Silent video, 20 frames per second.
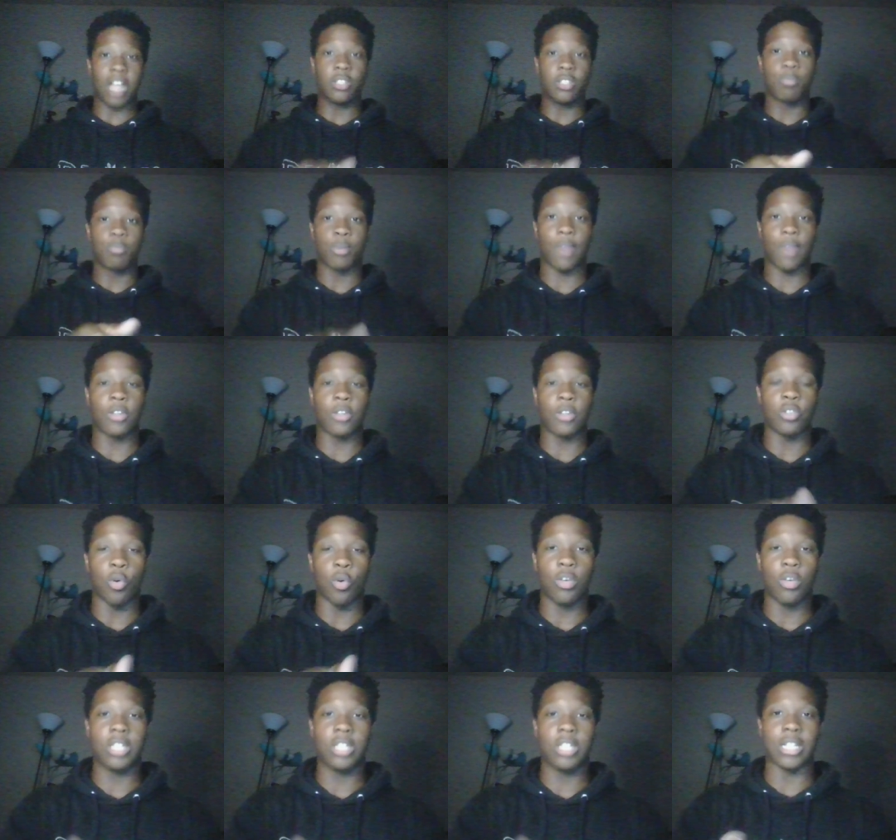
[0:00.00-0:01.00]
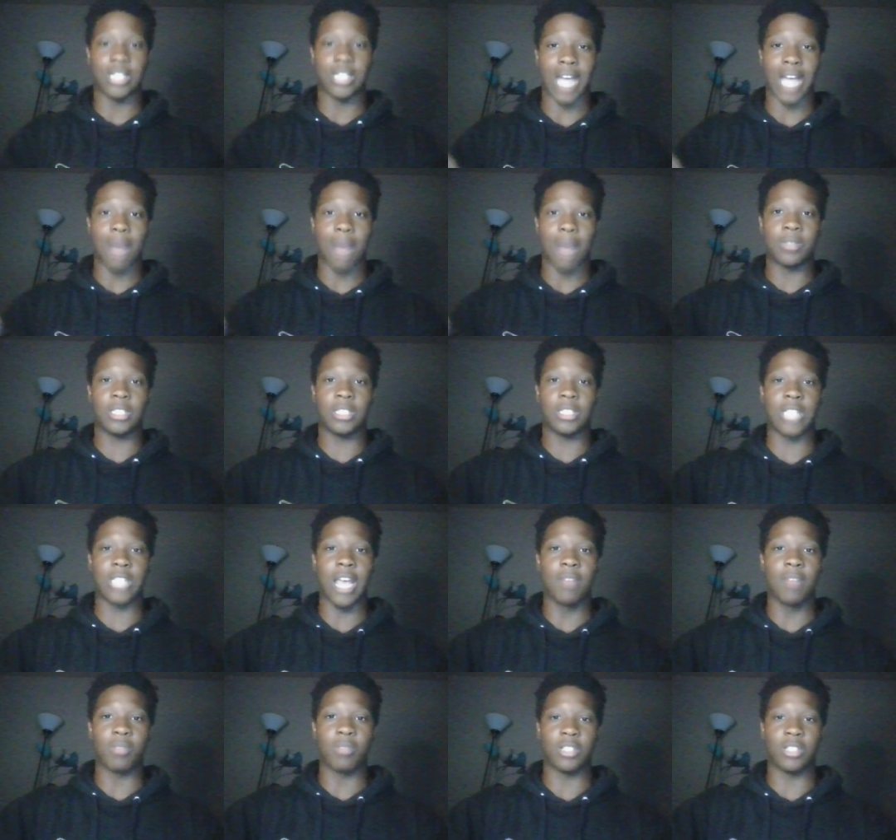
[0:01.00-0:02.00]
privilege only the top
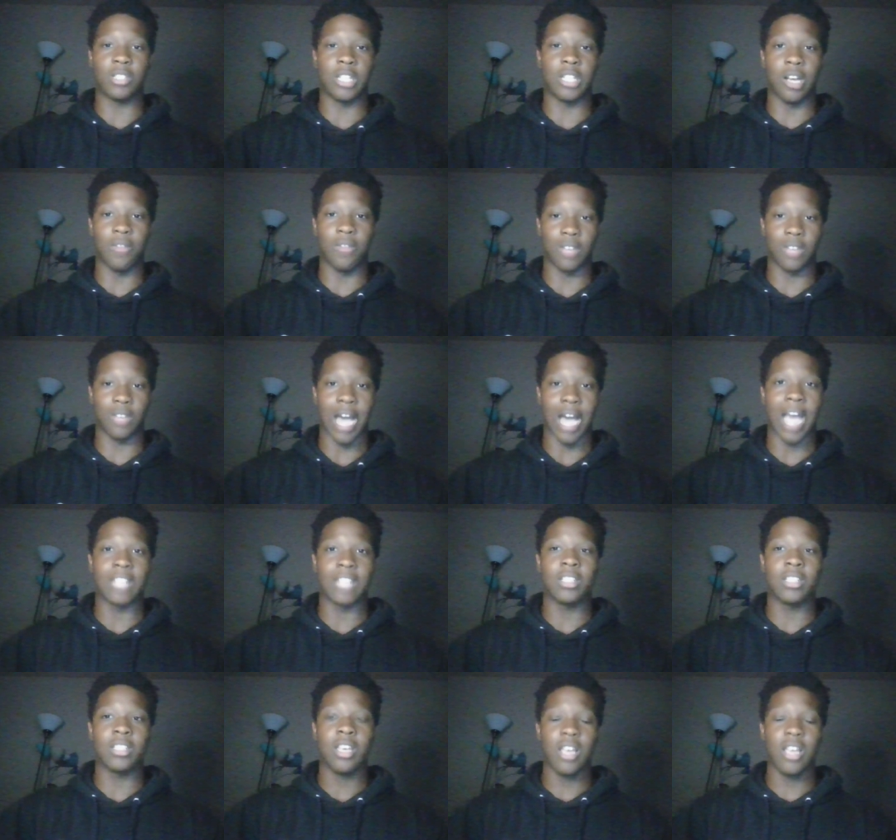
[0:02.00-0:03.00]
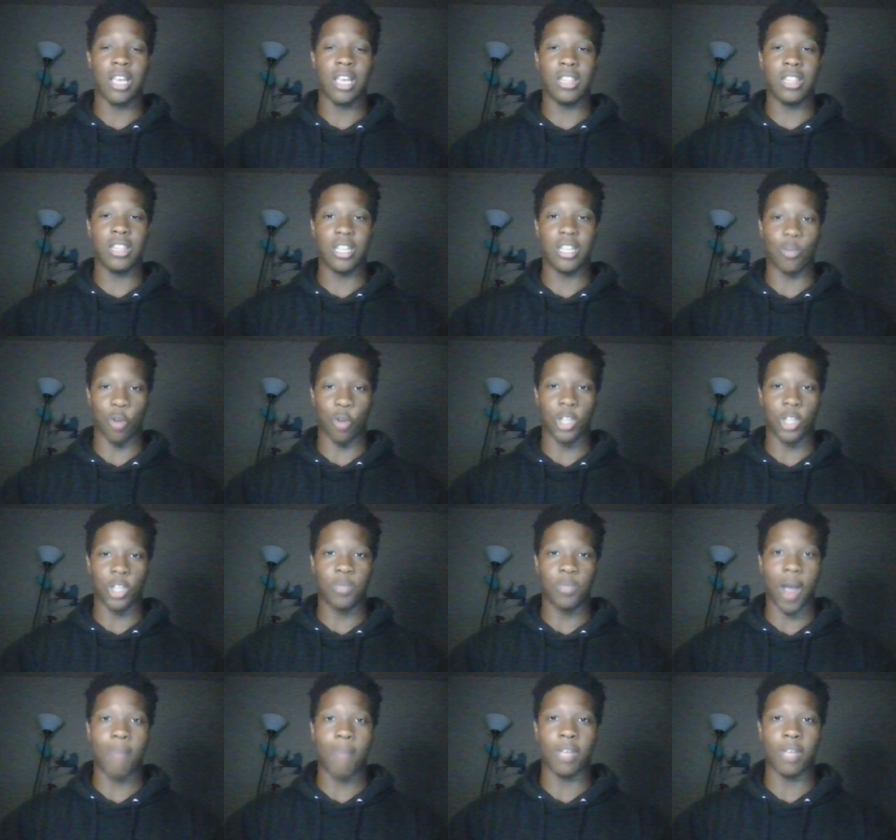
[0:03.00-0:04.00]
10% of guys in the world's
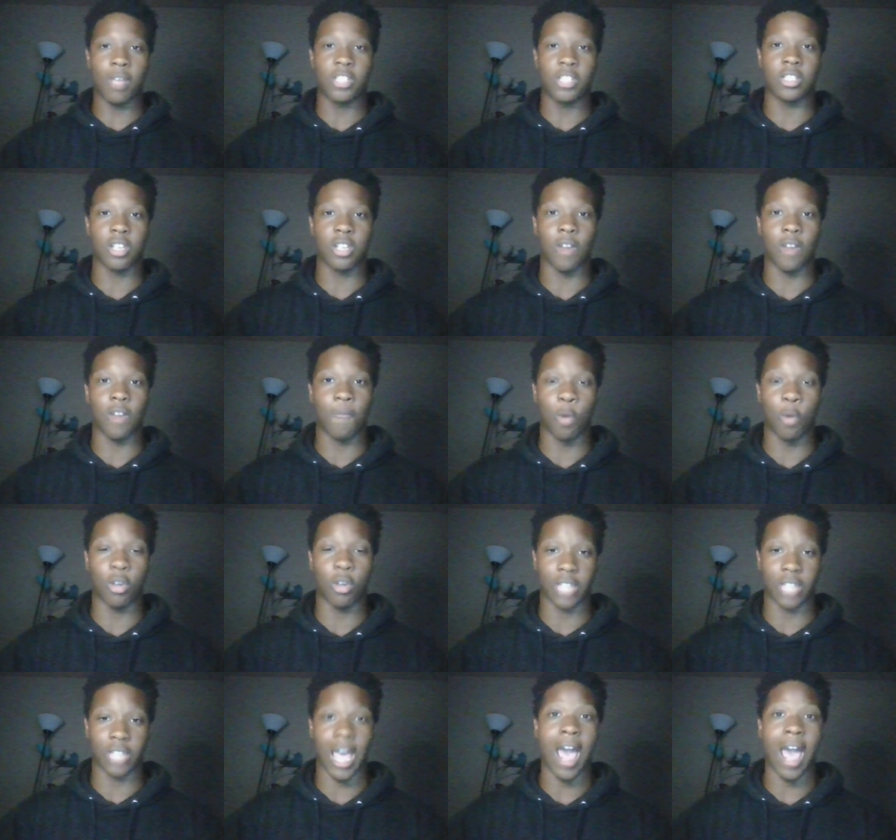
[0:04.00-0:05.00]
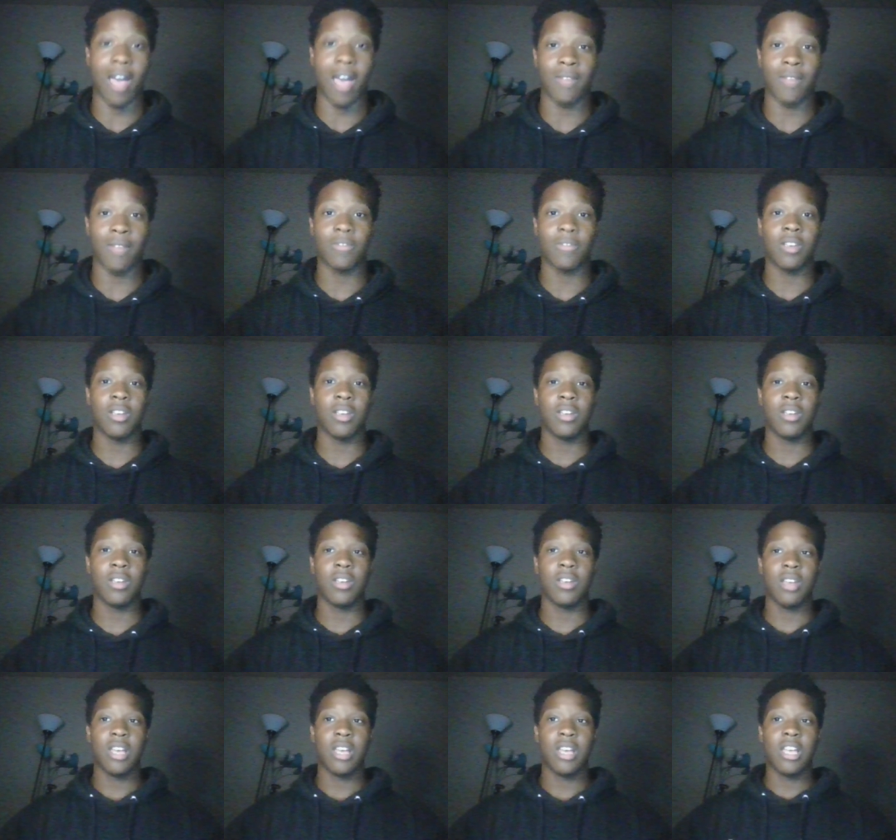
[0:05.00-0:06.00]
population could afford to have.
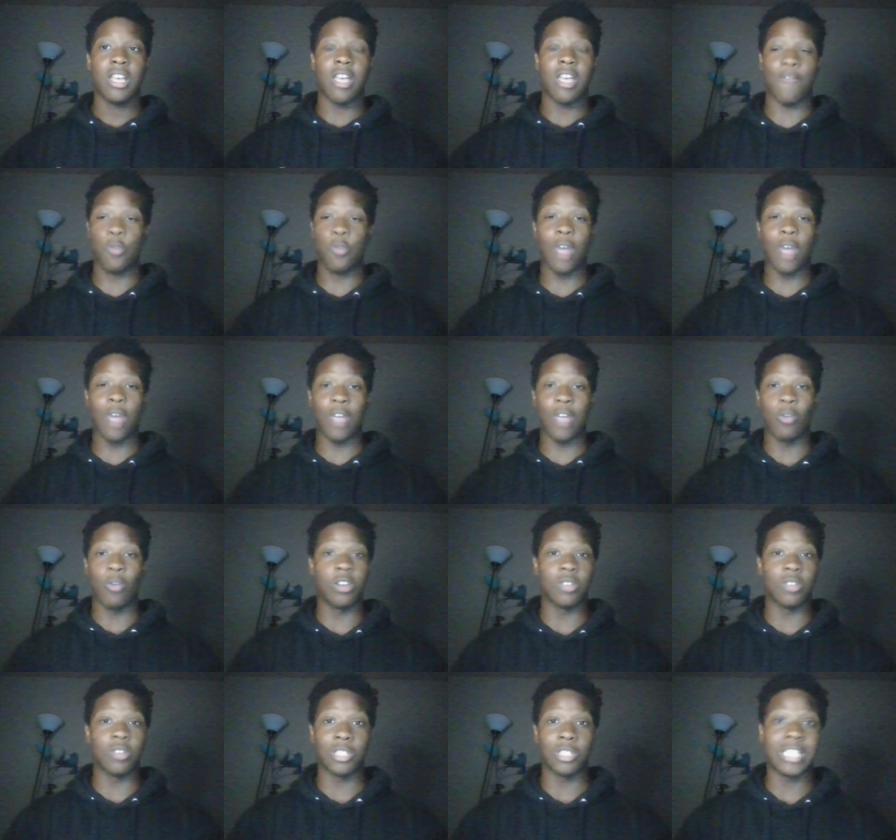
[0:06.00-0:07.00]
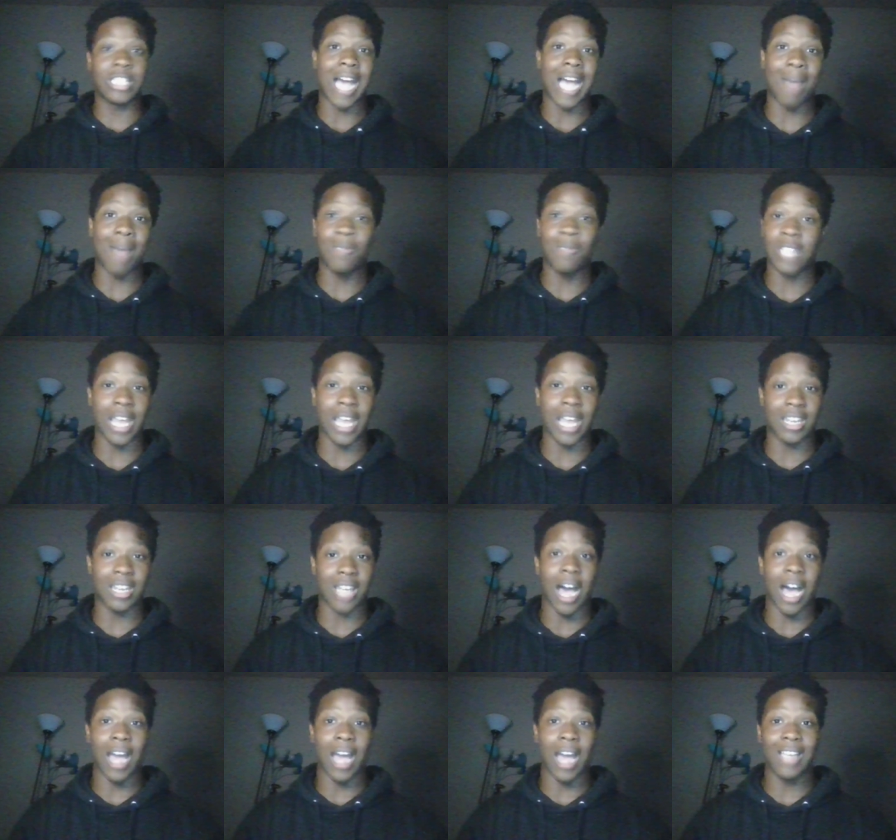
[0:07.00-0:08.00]
If you ain't one of those top 10
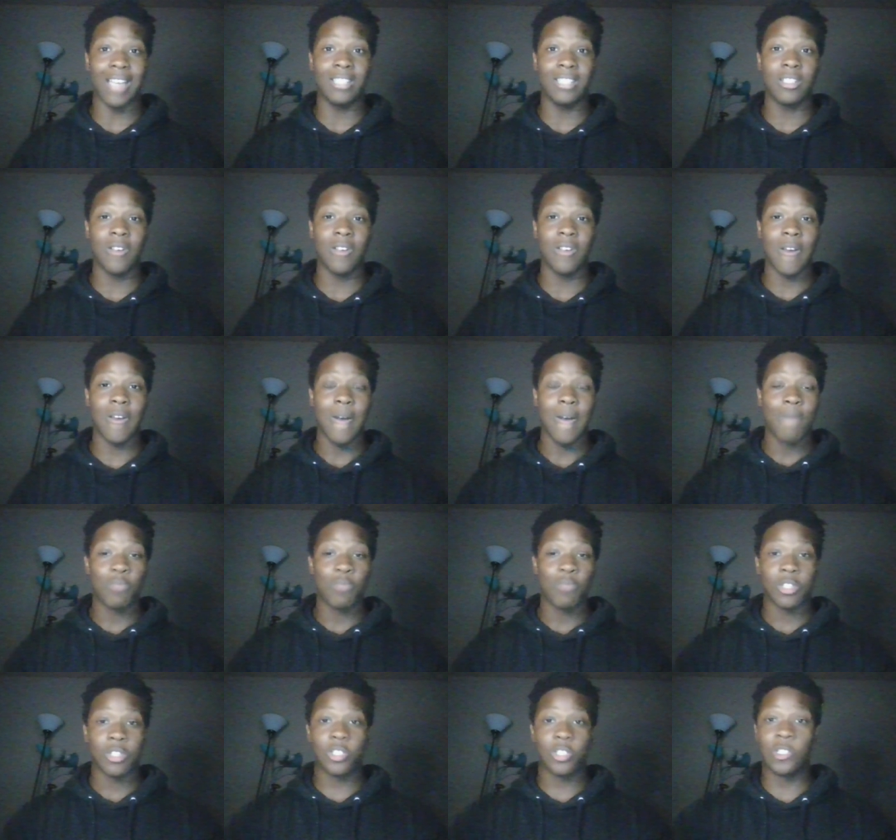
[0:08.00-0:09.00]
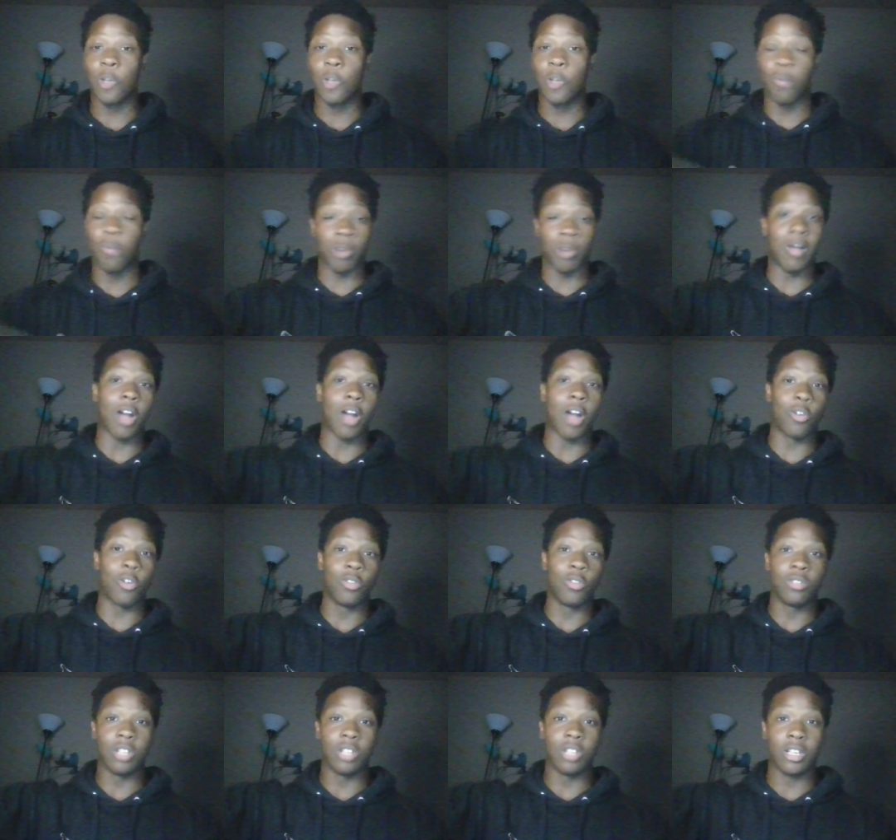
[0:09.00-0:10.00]
guys,
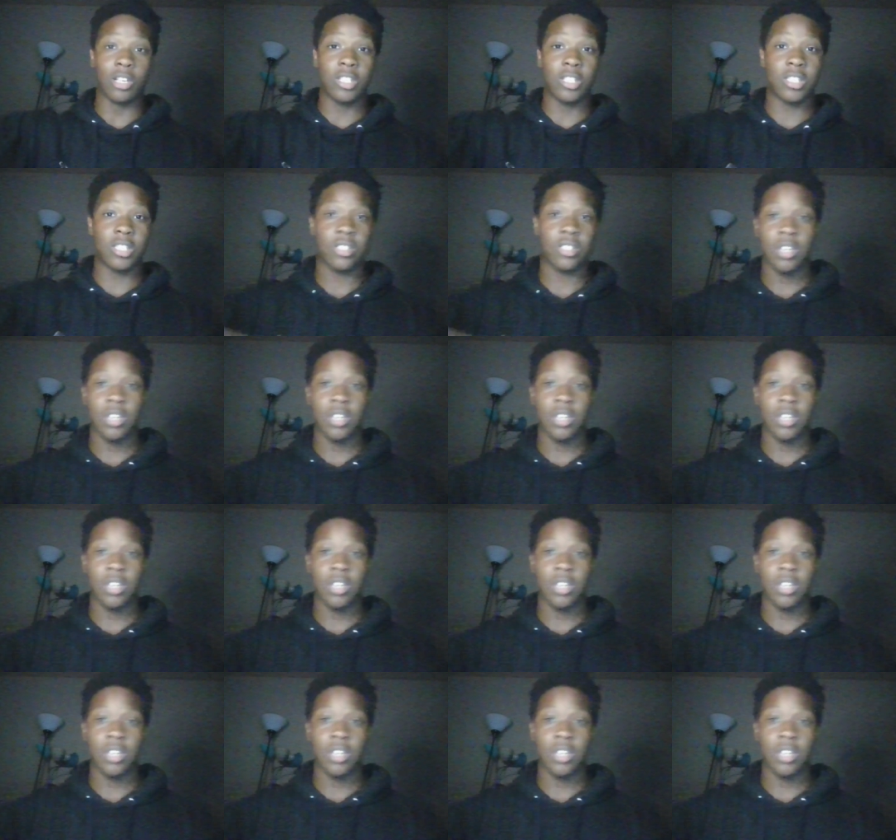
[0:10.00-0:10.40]
supermodel looks,